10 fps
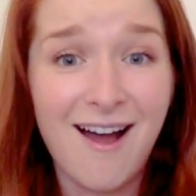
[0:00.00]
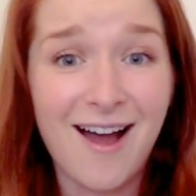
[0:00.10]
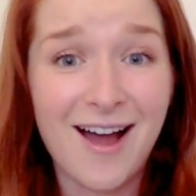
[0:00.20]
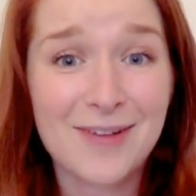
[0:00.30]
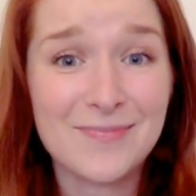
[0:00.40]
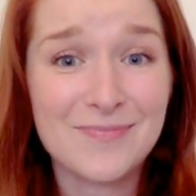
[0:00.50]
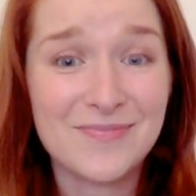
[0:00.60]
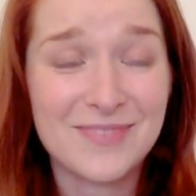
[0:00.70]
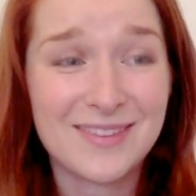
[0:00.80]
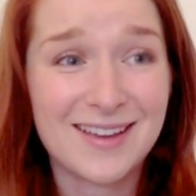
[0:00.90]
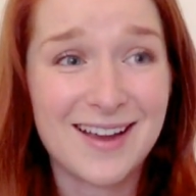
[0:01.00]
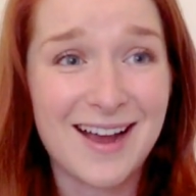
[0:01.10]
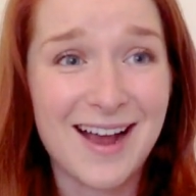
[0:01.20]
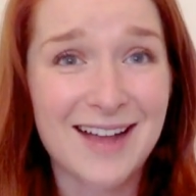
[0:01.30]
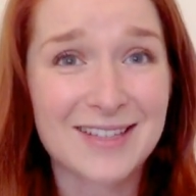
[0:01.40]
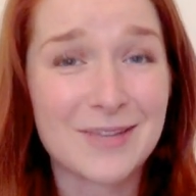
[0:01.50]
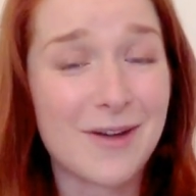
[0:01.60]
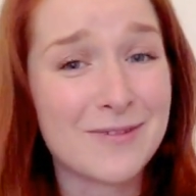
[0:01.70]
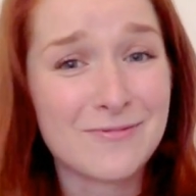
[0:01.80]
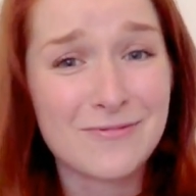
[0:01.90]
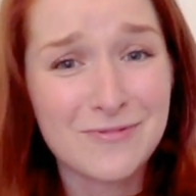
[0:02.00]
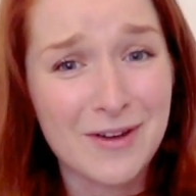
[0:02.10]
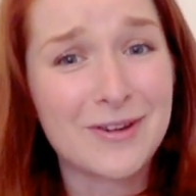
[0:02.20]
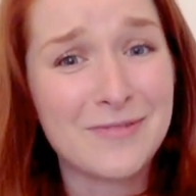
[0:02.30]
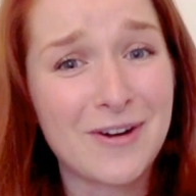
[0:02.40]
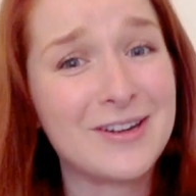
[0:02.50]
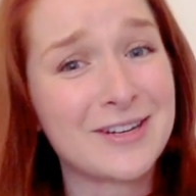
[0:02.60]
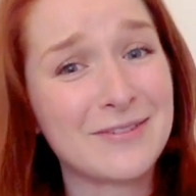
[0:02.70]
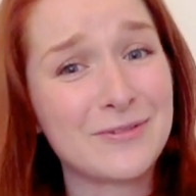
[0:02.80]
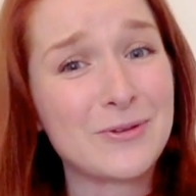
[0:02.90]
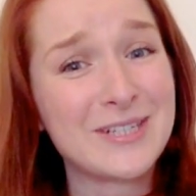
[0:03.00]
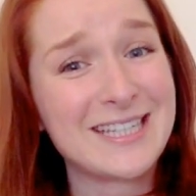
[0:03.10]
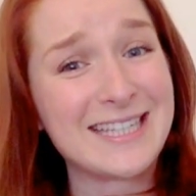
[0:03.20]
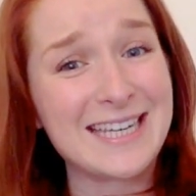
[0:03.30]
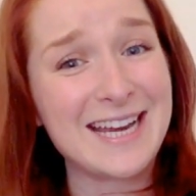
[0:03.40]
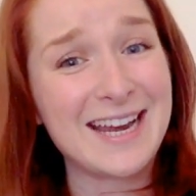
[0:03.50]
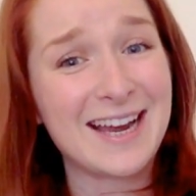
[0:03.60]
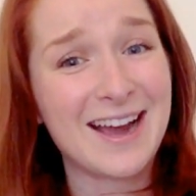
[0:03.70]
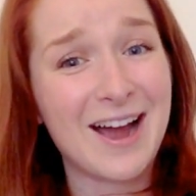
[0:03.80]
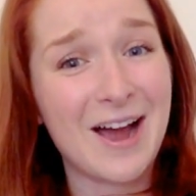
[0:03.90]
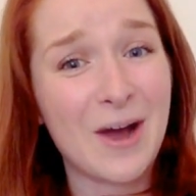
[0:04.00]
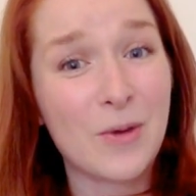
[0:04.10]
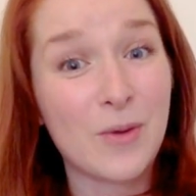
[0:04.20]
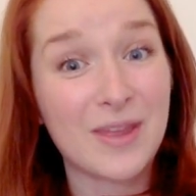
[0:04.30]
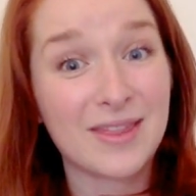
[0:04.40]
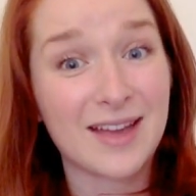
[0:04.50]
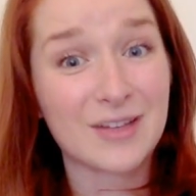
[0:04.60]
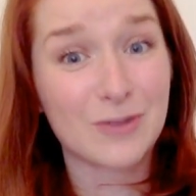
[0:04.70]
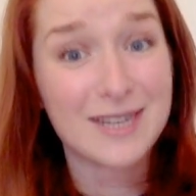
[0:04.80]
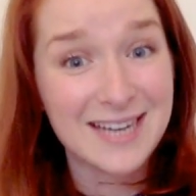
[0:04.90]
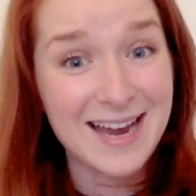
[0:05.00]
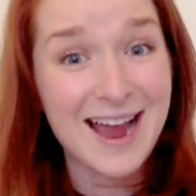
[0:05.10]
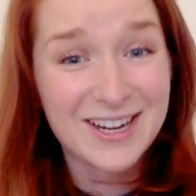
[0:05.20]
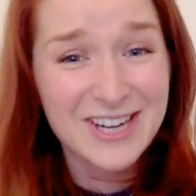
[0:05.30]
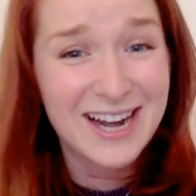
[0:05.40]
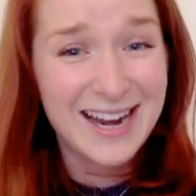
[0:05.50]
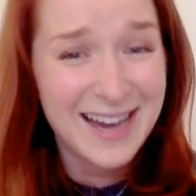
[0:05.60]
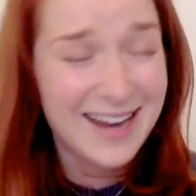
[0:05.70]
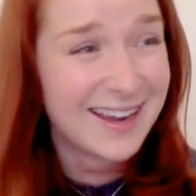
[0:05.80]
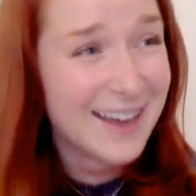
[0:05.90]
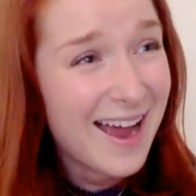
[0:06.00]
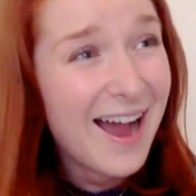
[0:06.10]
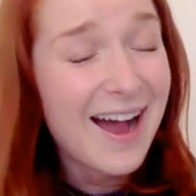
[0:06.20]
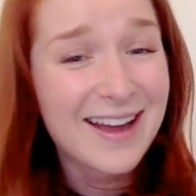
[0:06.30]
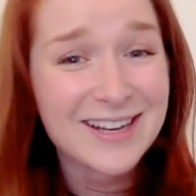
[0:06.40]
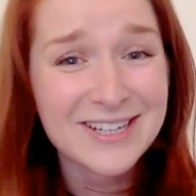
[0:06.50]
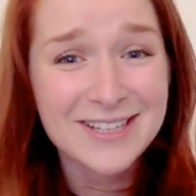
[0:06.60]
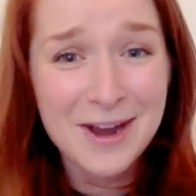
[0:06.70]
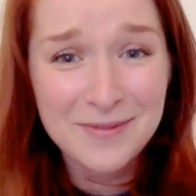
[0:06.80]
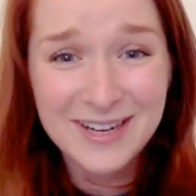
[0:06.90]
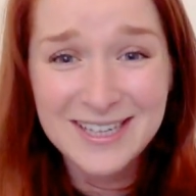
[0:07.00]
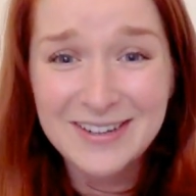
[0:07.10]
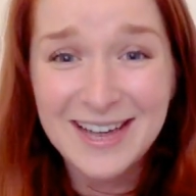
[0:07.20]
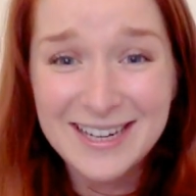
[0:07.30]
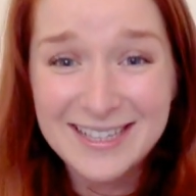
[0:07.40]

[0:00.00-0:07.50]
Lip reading: And so I'm very, very looking forward to seeing when that's ready, actually. And I just hope I don't let it